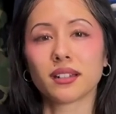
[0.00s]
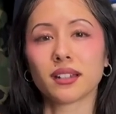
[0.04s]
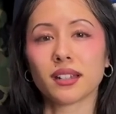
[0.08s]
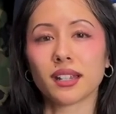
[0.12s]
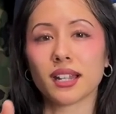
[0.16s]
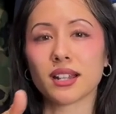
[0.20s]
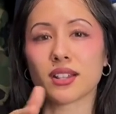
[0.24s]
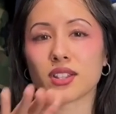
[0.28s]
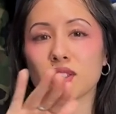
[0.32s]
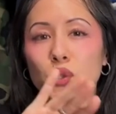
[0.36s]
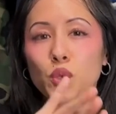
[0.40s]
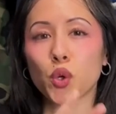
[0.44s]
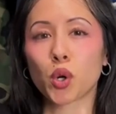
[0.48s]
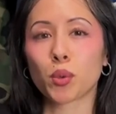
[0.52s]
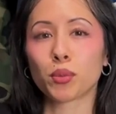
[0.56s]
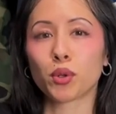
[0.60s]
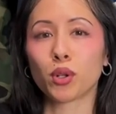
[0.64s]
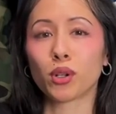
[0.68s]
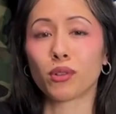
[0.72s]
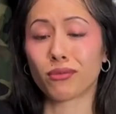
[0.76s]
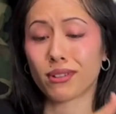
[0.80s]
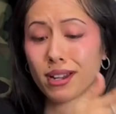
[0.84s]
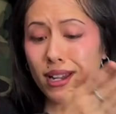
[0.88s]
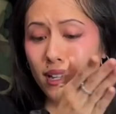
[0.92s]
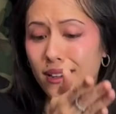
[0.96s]
It's
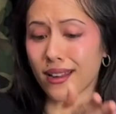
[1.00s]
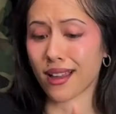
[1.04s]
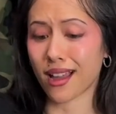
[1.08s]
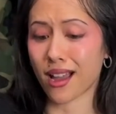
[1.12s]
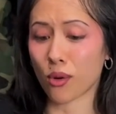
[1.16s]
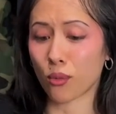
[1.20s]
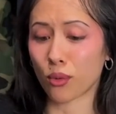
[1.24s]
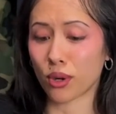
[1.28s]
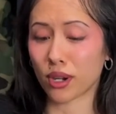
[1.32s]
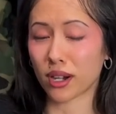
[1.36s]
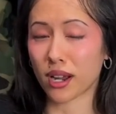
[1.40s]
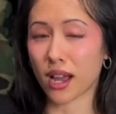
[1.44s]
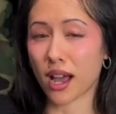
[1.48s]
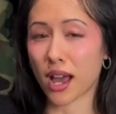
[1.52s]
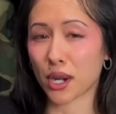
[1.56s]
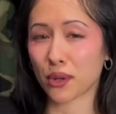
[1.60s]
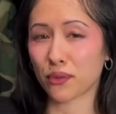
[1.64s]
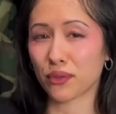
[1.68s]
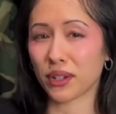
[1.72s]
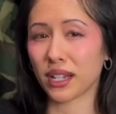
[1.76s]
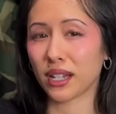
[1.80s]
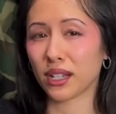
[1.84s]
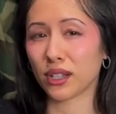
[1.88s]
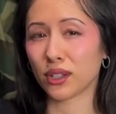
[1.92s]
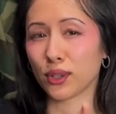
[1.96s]
normal. Right now we're kind of
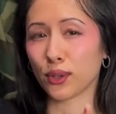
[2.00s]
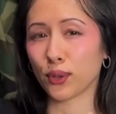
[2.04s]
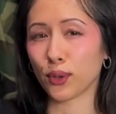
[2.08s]
in the